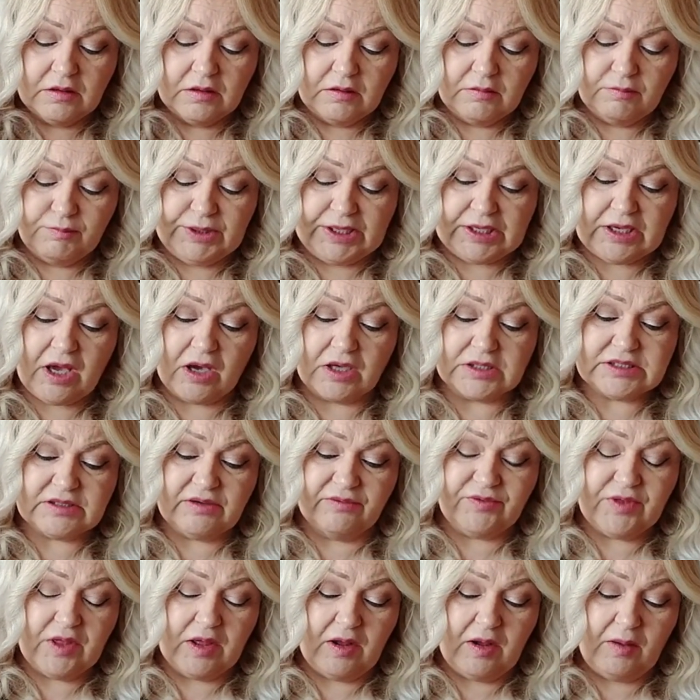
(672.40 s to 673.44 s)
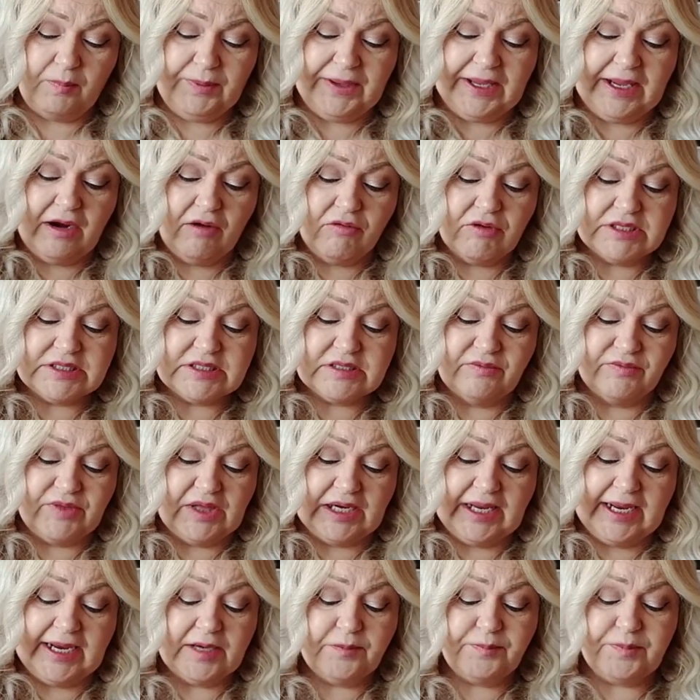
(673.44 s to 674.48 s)
Because of the appearance of the
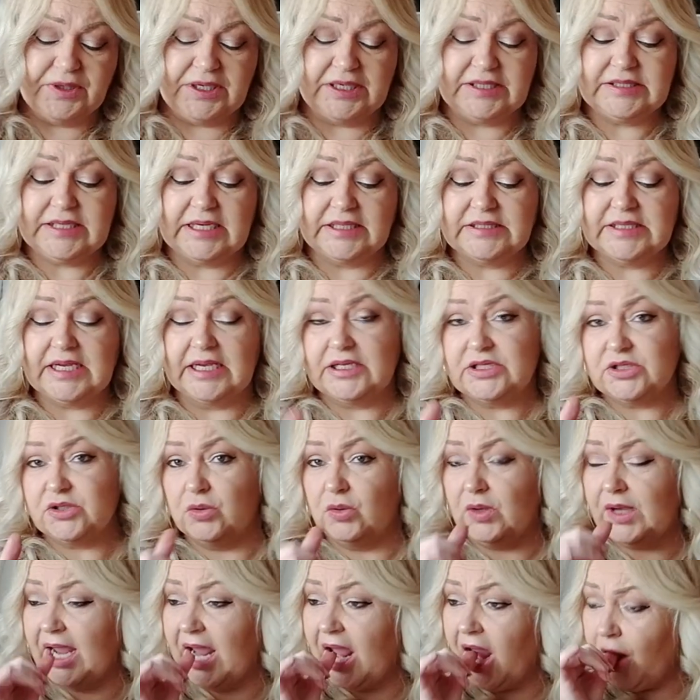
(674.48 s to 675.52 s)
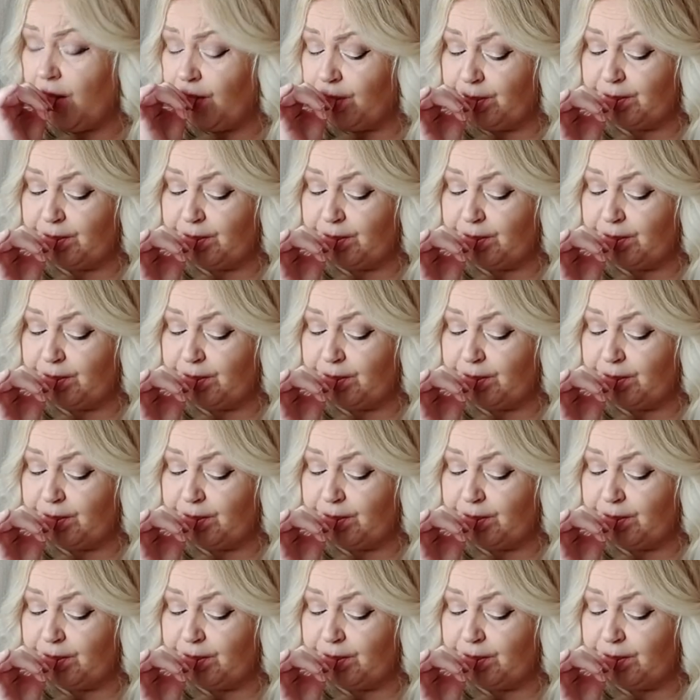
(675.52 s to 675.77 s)
lid, but it did taste okay.